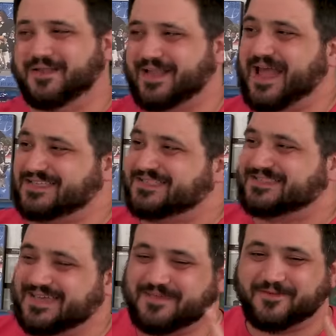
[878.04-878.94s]
And as
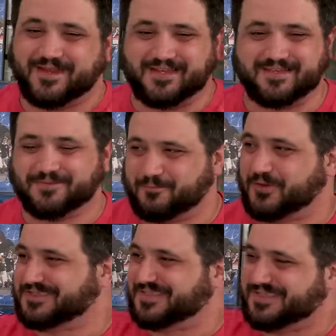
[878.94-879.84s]
he's leaving, he
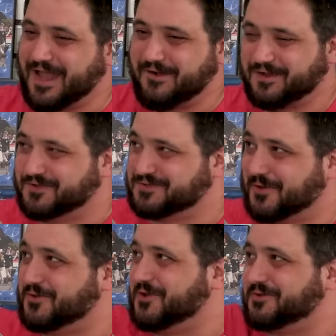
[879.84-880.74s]
points to the tower. He goes,
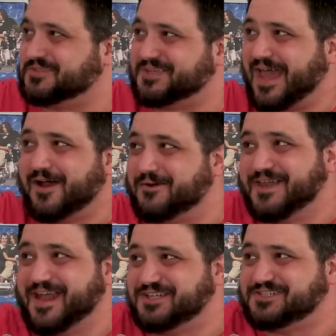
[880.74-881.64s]
don't you go
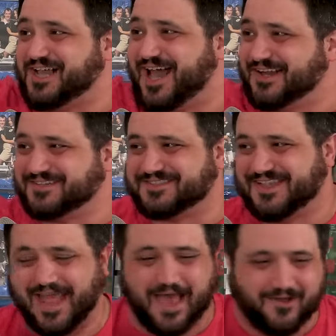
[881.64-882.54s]
scouring any shires
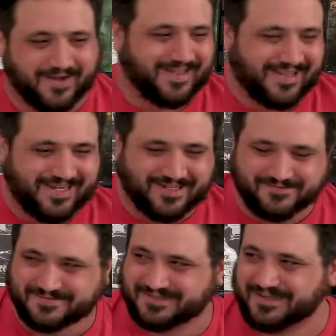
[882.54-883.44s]
now. And he
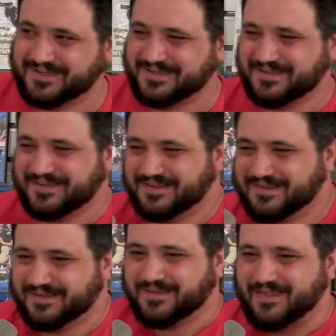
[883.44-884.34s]
leaves.
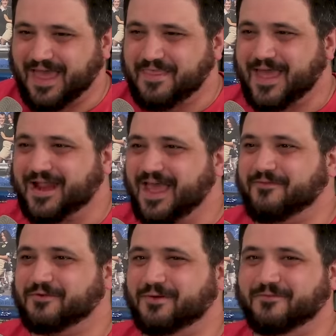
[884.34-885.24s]
And then
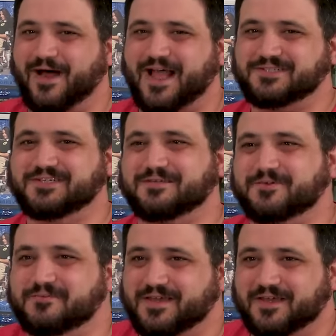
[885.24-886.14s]
everyone watching the
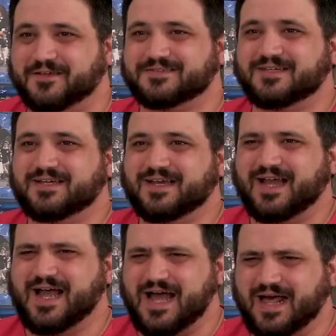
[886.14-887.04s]
movie goes,
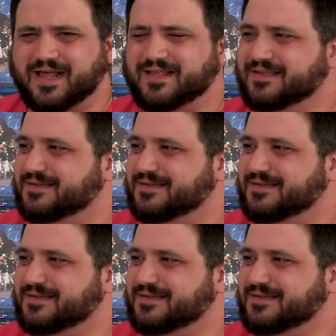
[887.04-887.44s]
huh,